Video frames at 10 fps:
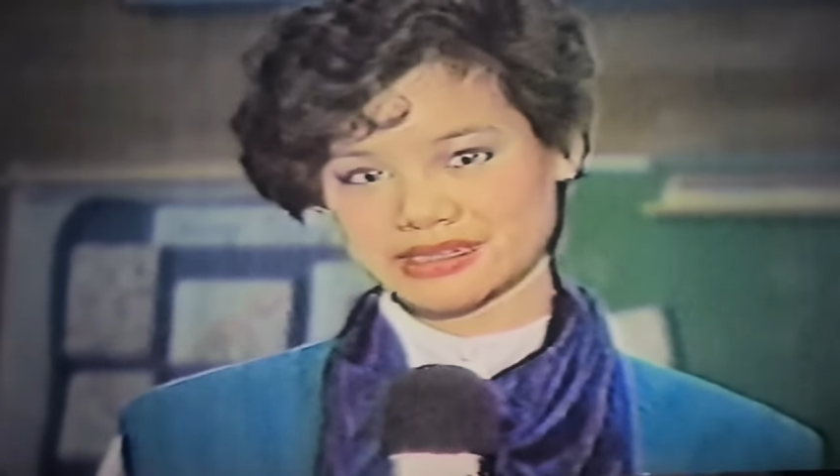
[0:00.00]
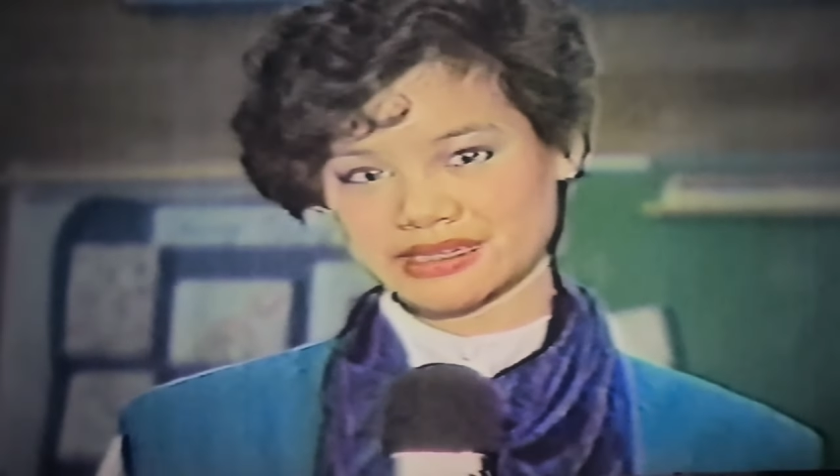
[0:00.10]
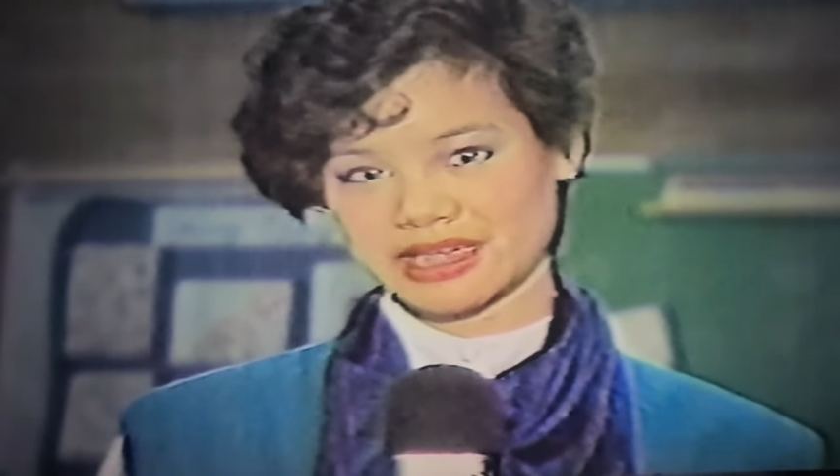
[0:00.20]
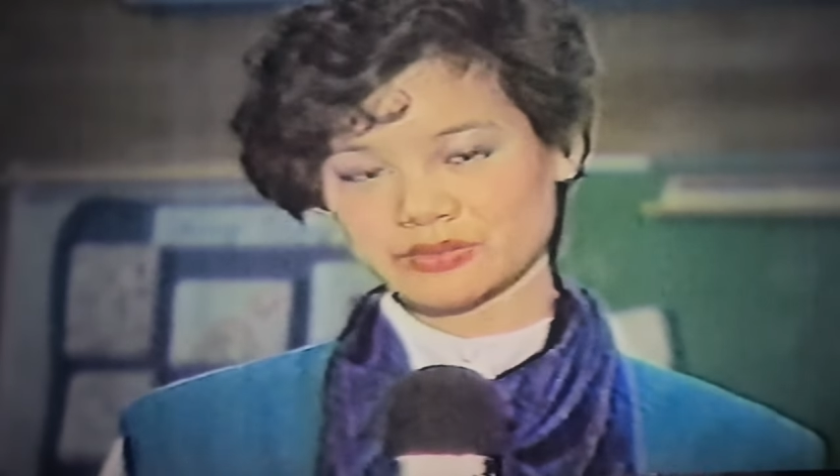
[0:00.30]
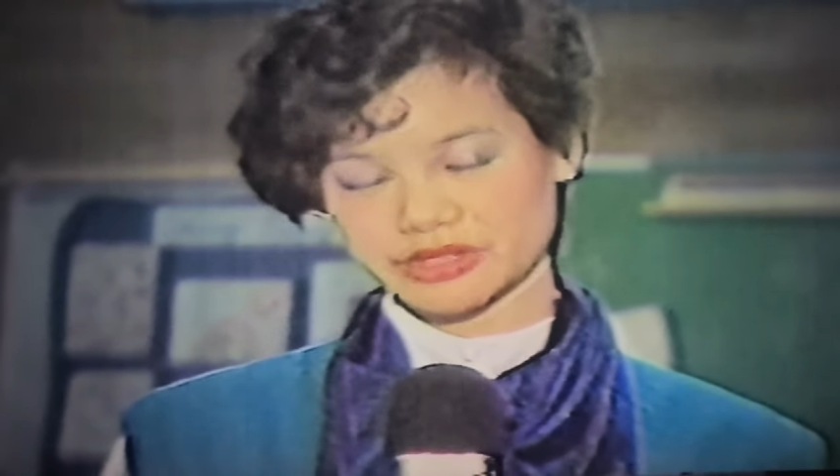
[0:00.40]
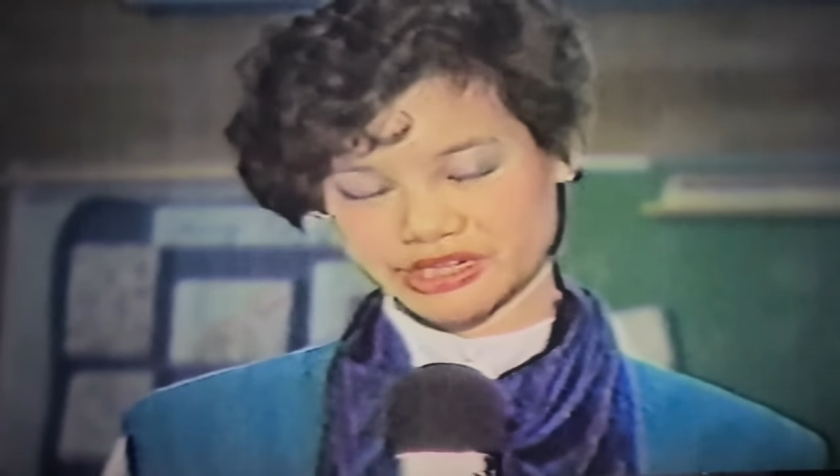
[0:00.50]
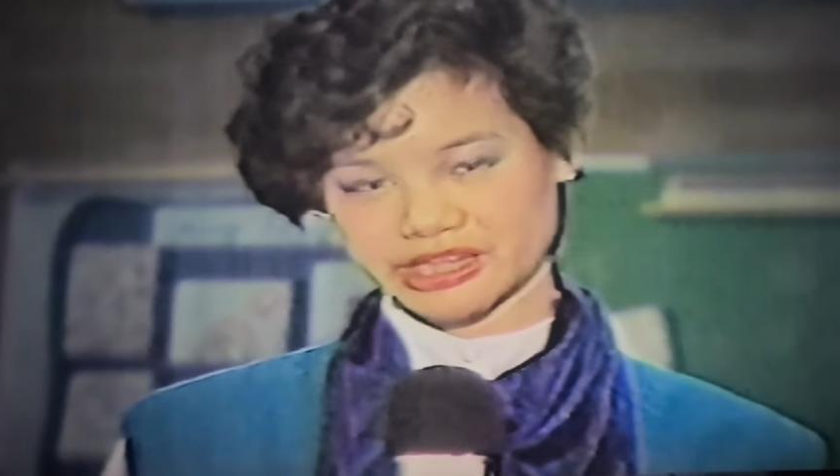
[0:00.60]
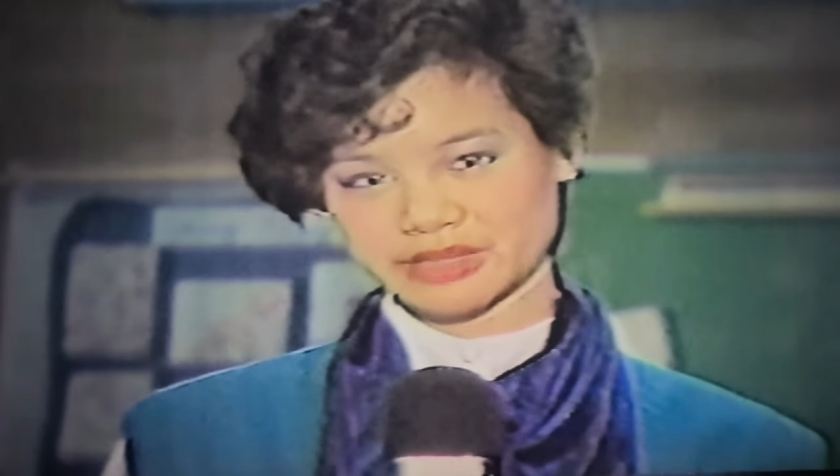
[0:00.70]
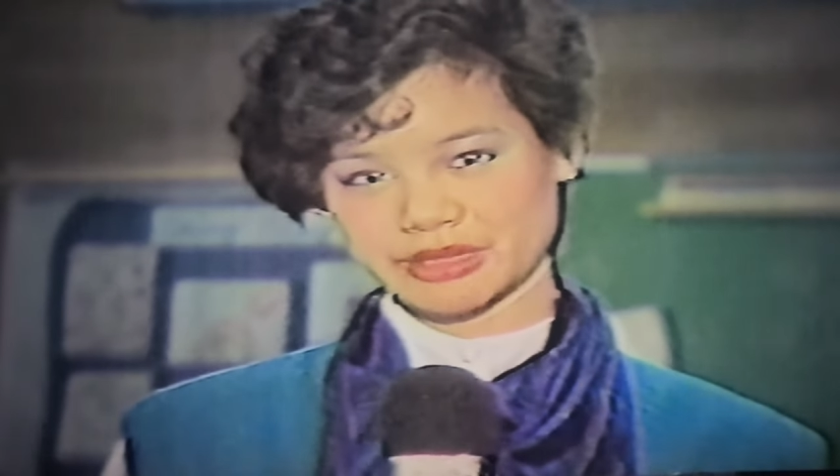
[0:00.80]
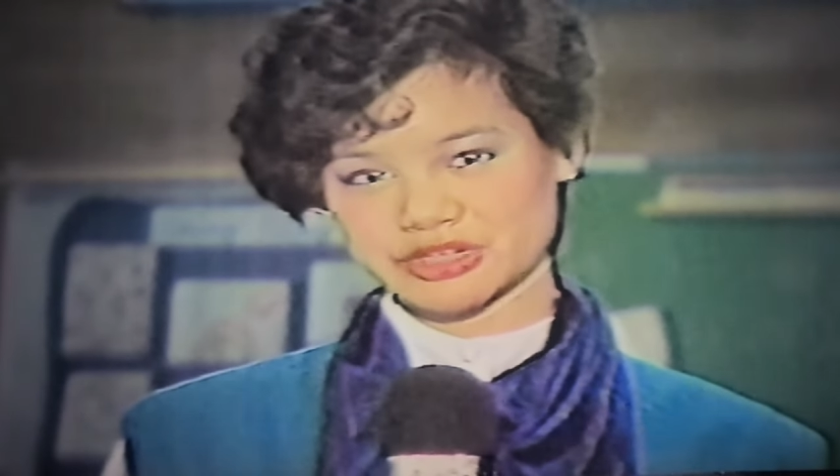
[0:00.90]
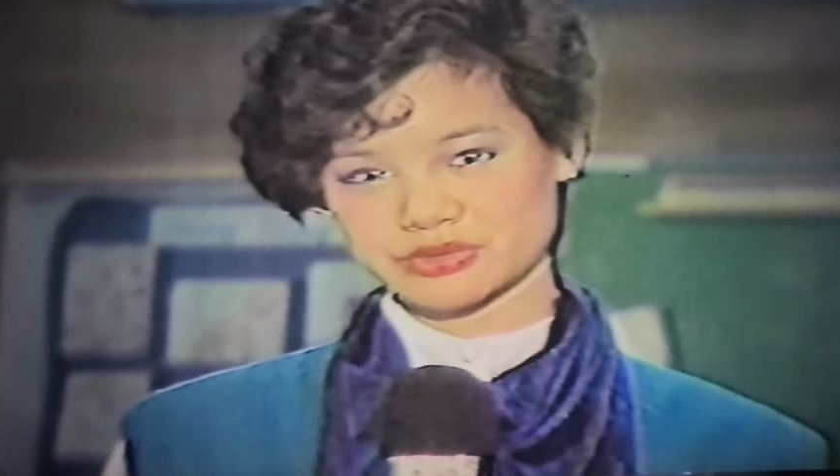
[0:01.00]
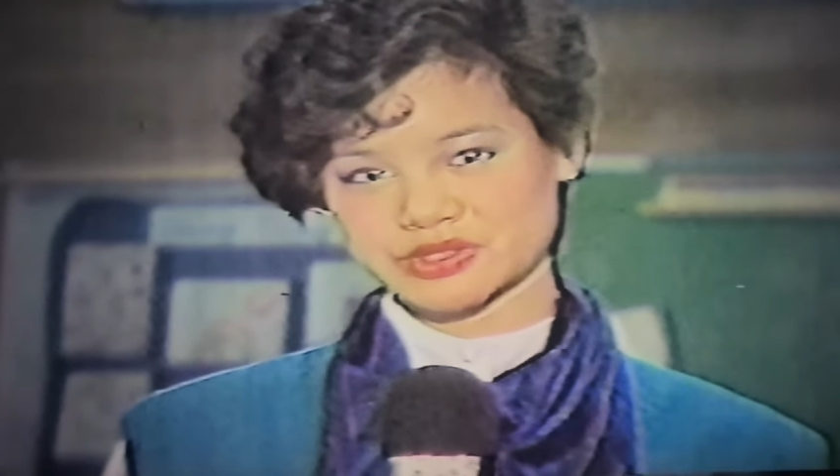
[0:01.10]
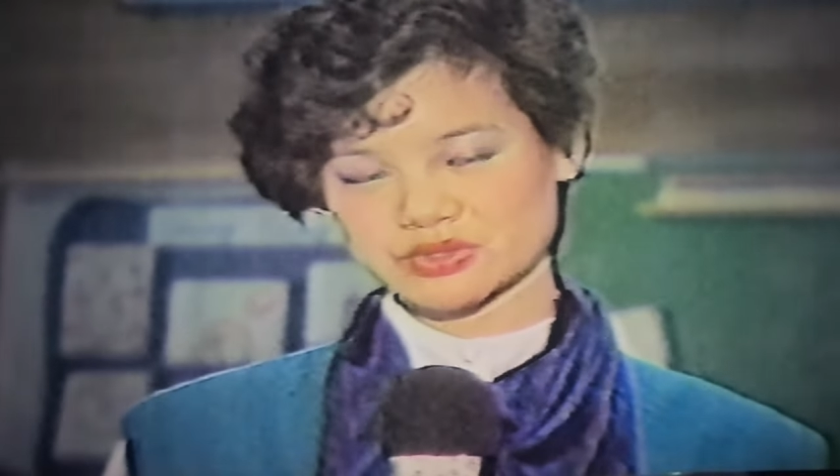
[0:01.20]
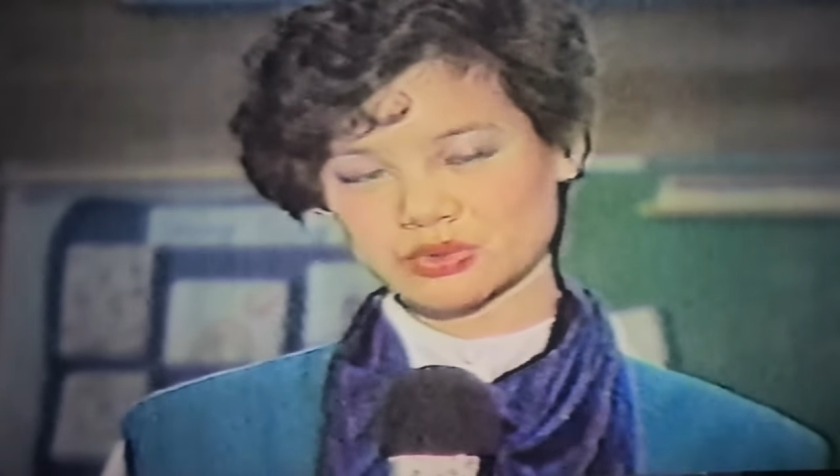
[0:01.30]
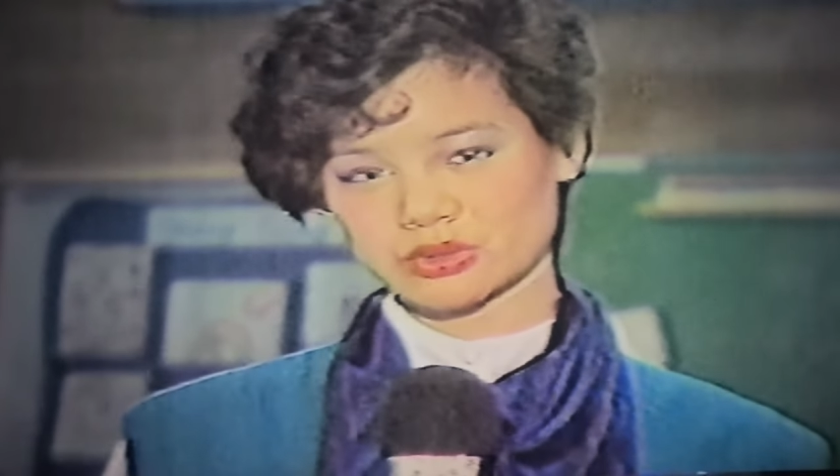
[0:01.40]
At Whitney Elementary
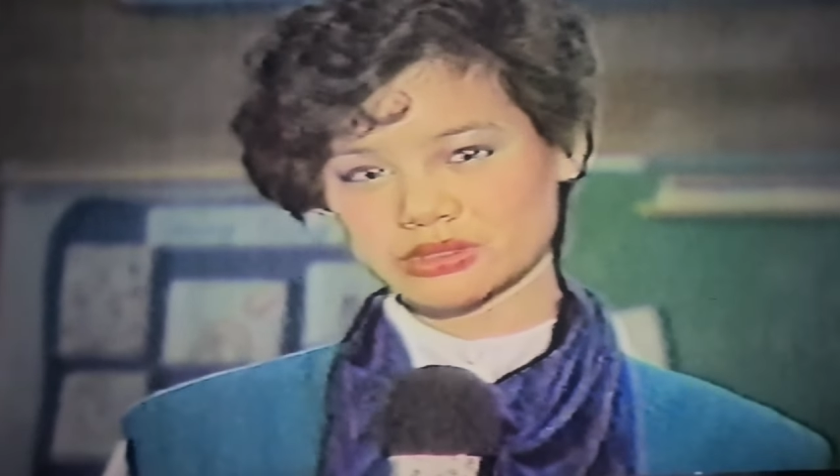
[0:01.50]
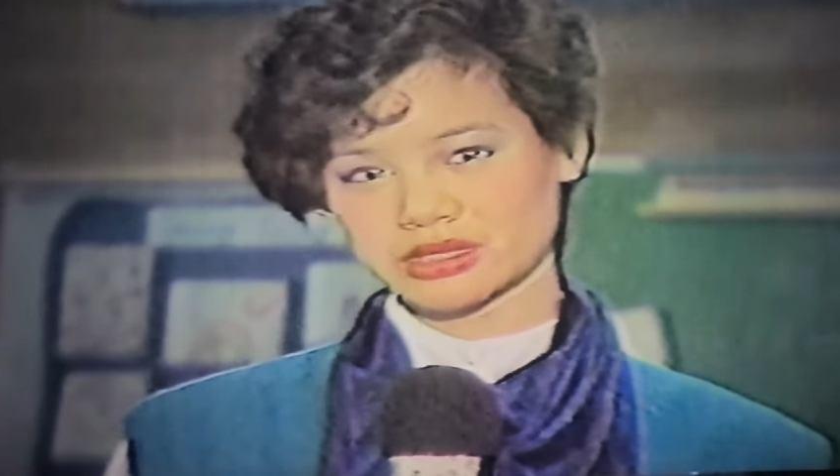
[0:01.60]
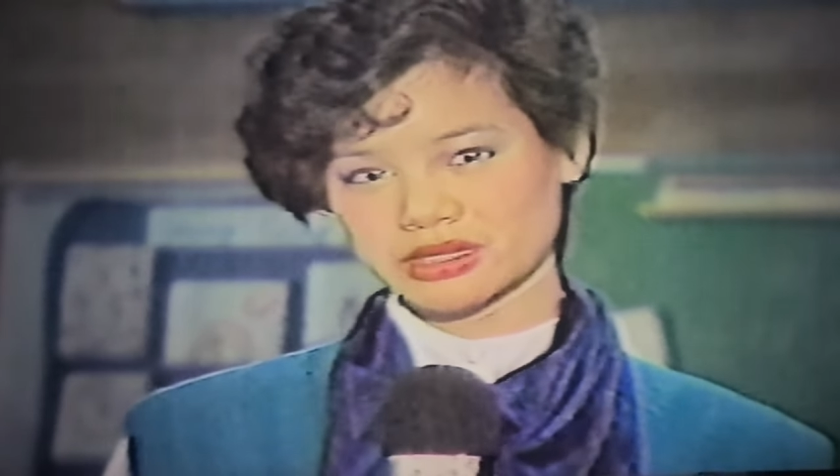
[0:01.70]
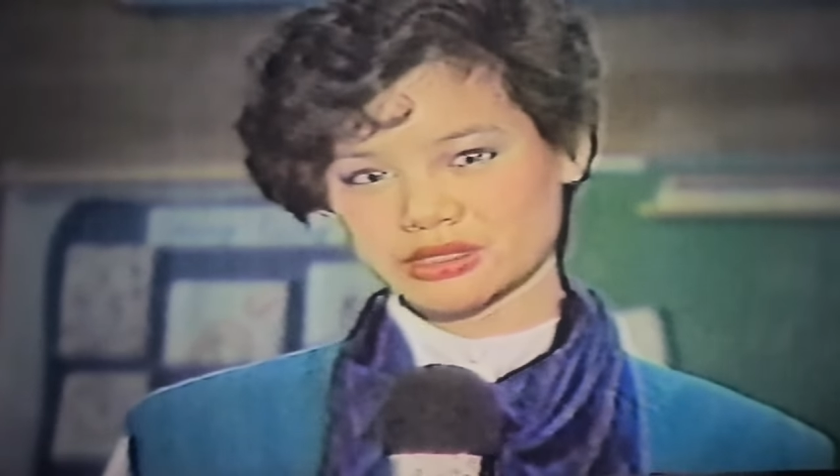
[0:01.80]
School,